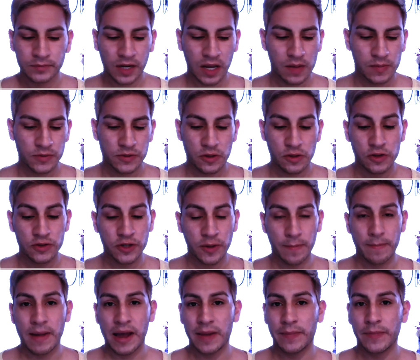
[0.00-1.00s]
Um, so those are
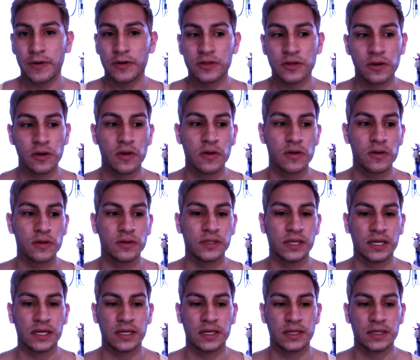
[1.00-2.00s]
my personal goals
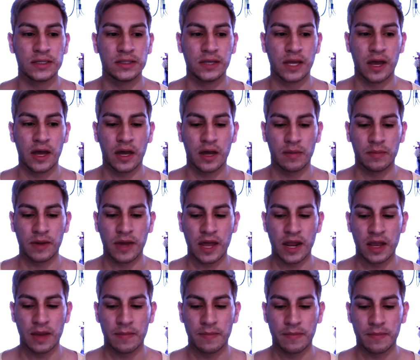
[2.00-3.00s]
is um,
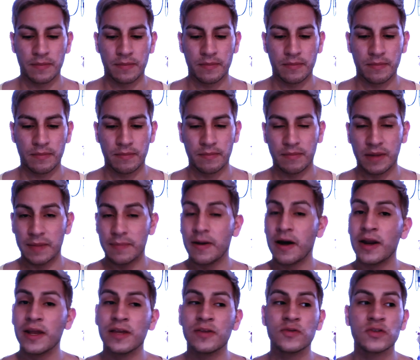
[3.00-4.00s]
getting my
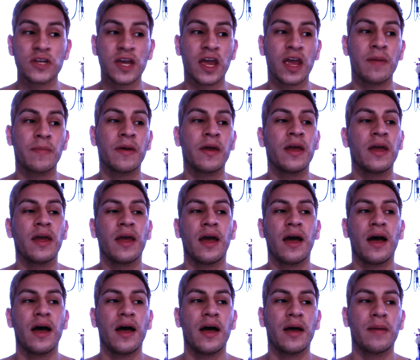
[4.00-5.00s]
body in shape
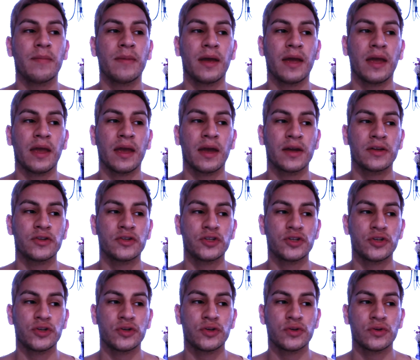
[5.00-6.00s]
um, and
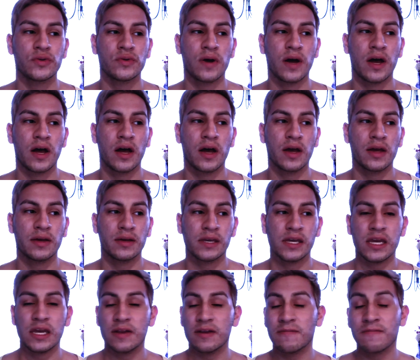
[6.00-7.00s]
to uh,
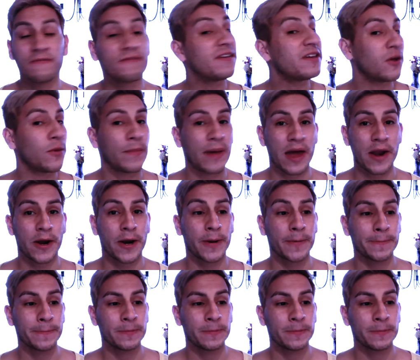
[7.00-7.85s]
eat and feel better.